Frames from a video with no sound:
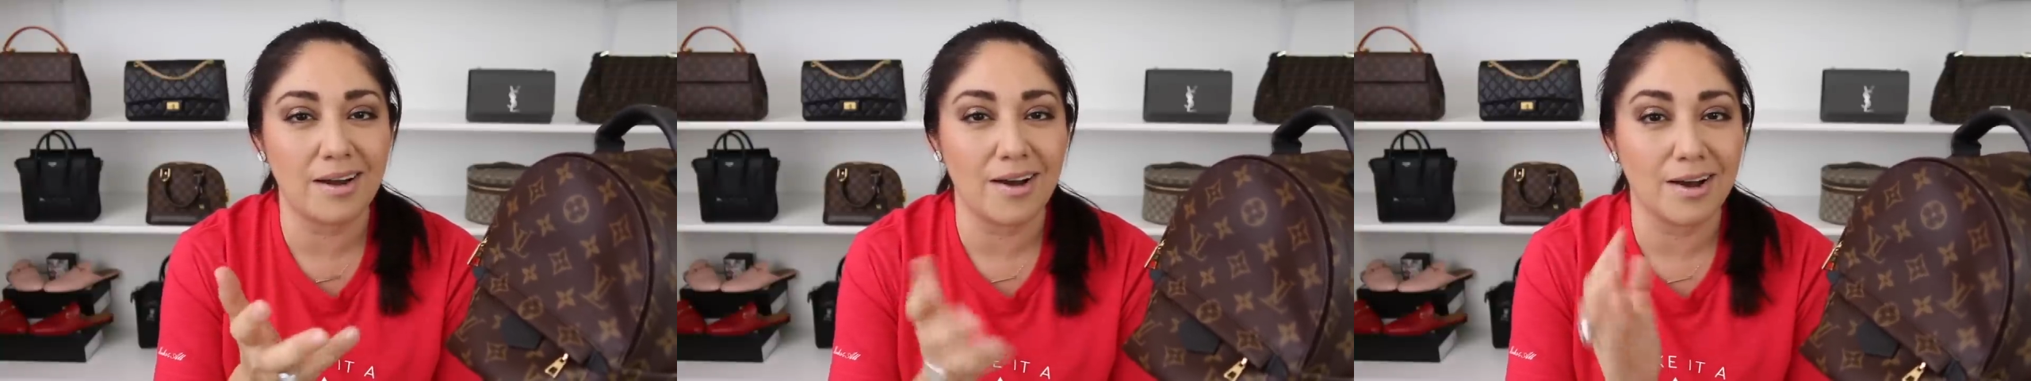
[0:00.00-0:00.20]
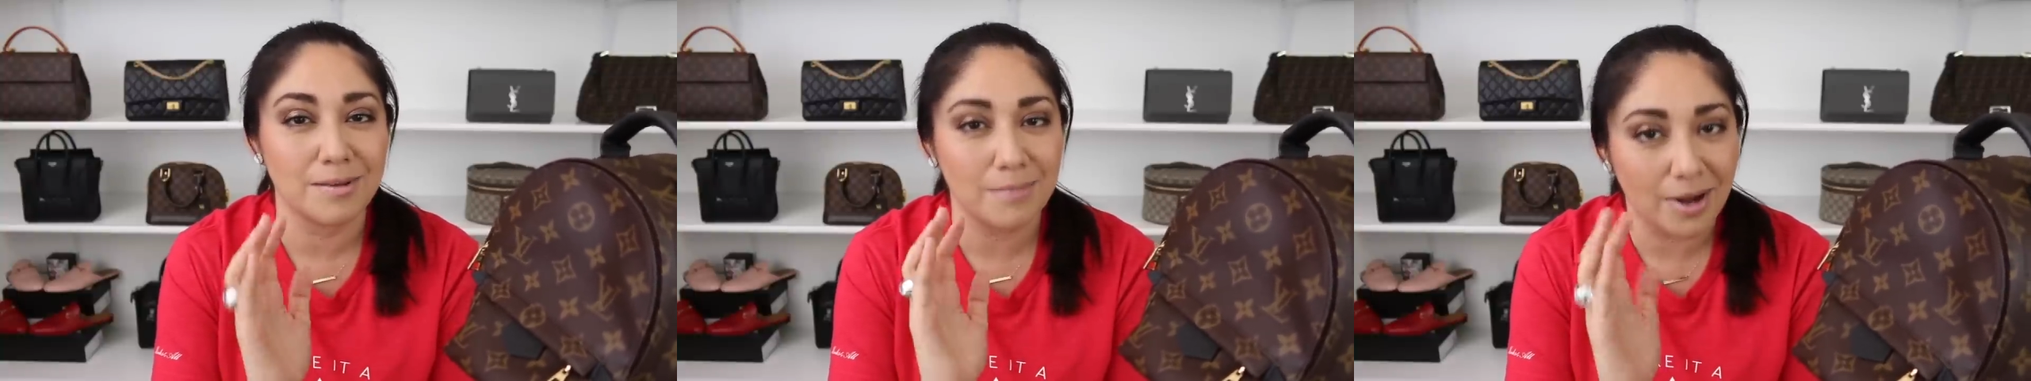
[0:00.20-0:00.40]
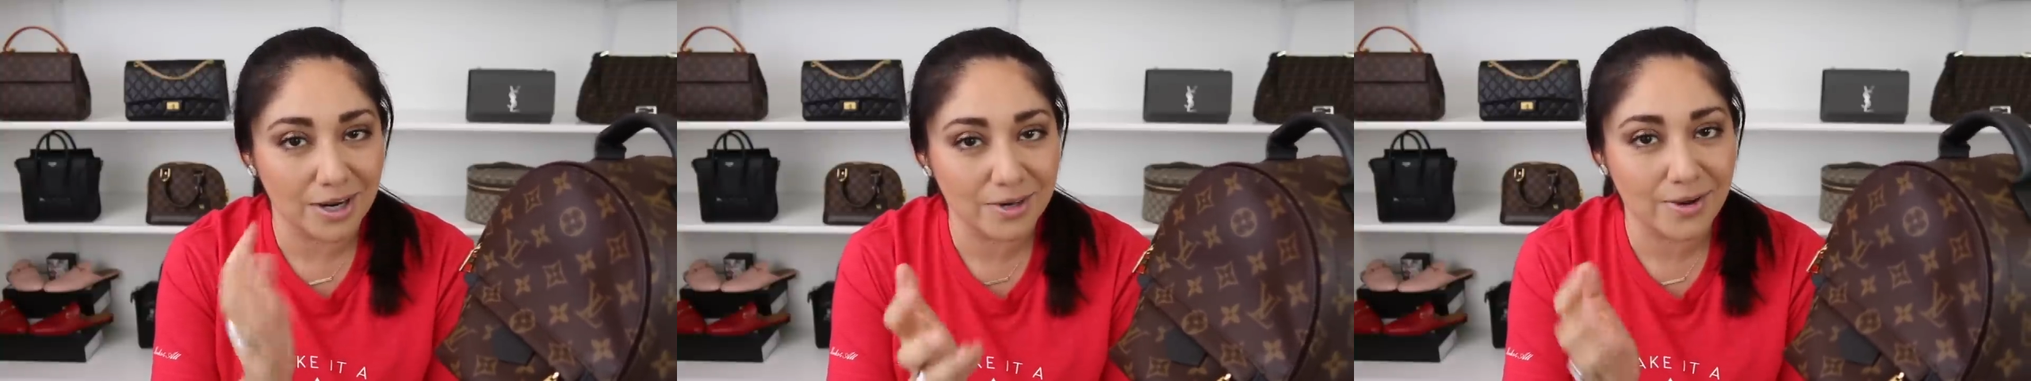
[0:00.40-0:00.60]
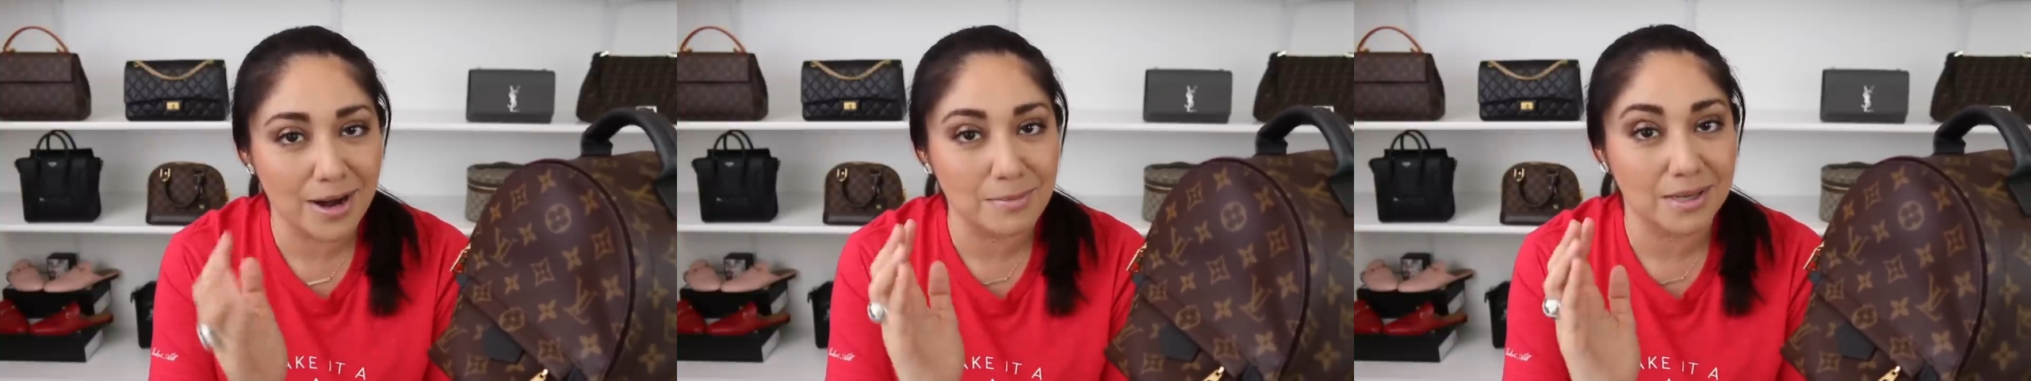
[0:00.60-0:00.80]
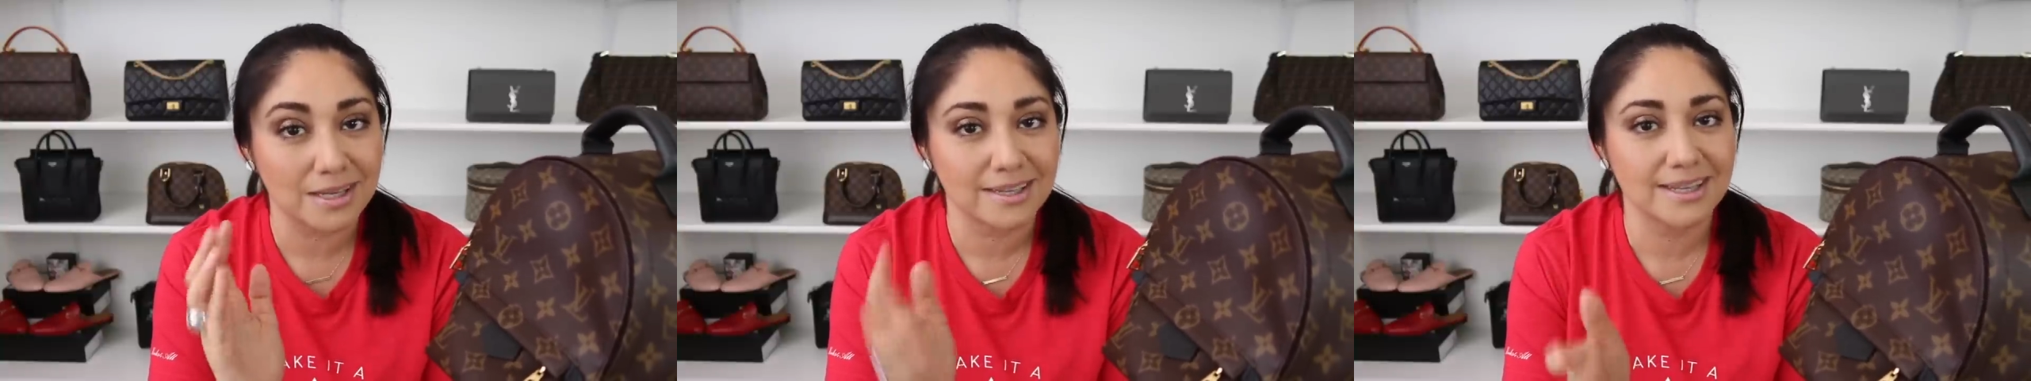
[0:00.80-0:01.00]
on
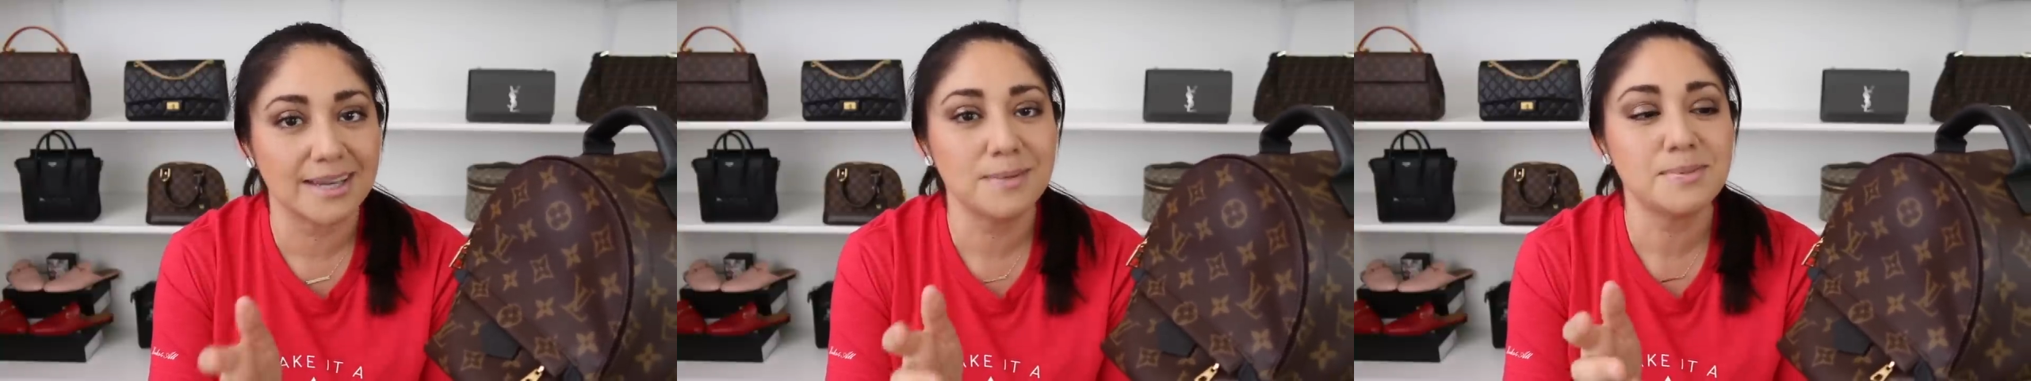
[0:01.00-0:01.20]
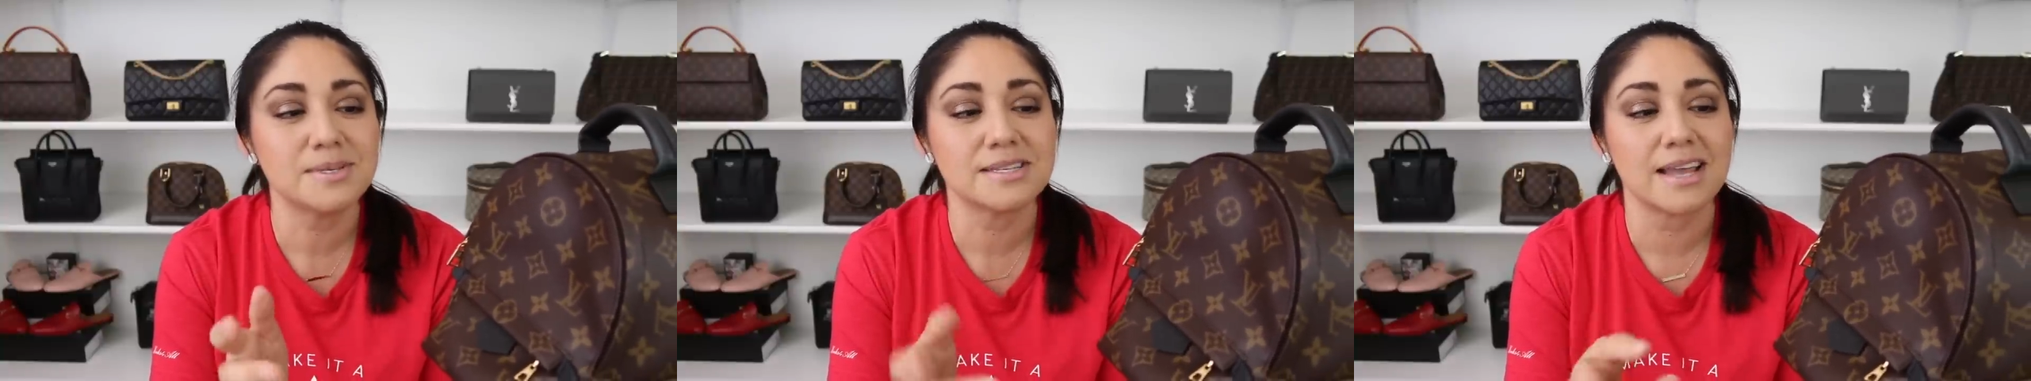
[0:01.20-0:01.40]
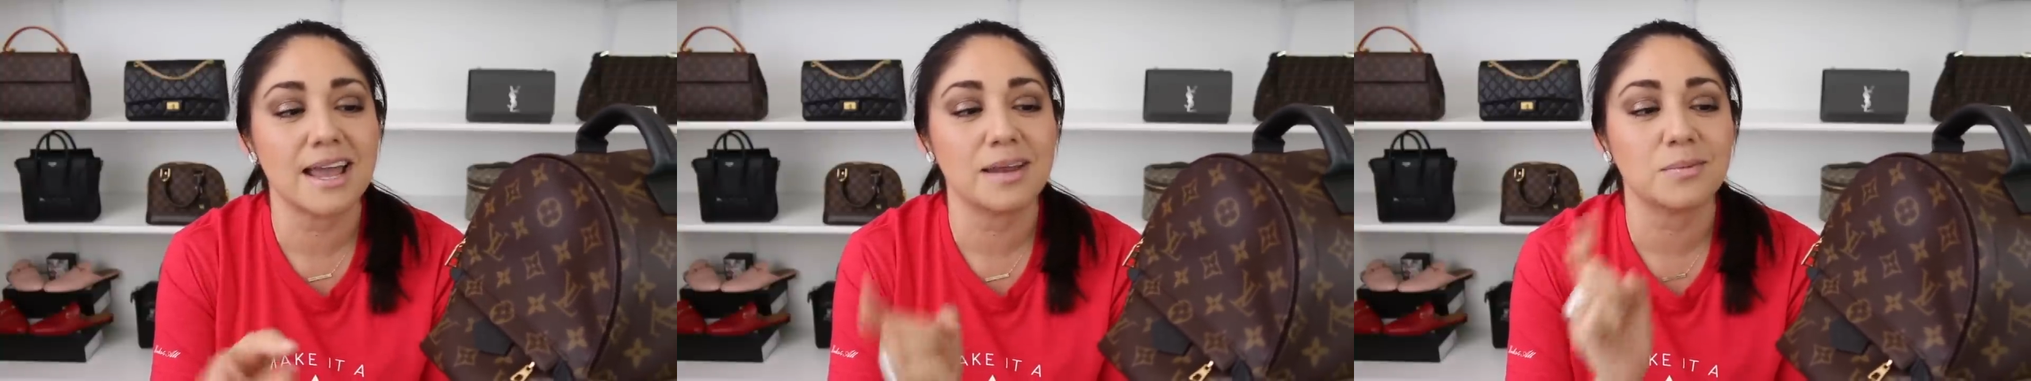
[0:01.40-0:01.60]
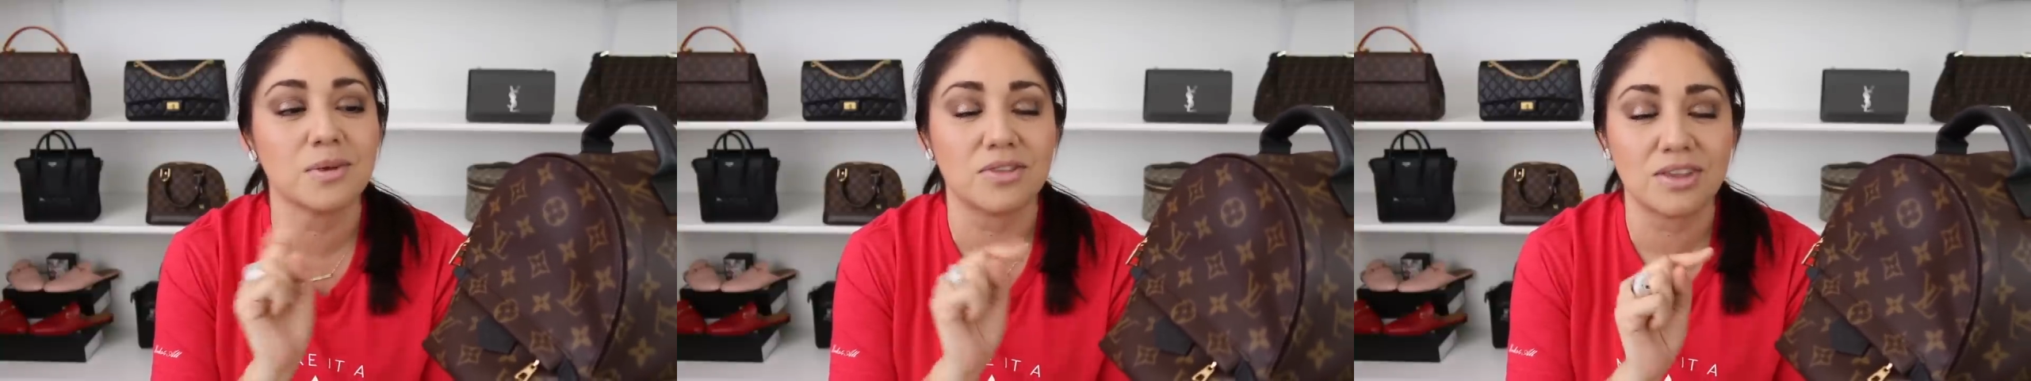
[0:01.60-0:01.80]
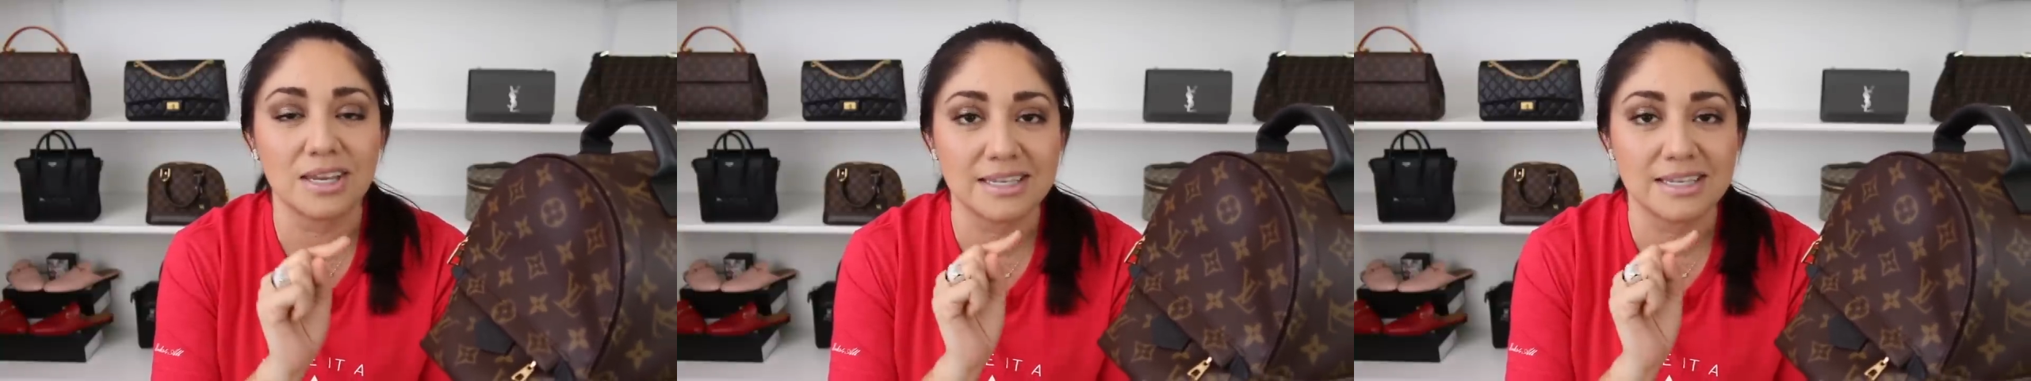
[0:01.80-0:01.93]
Monogram Eclipse and with the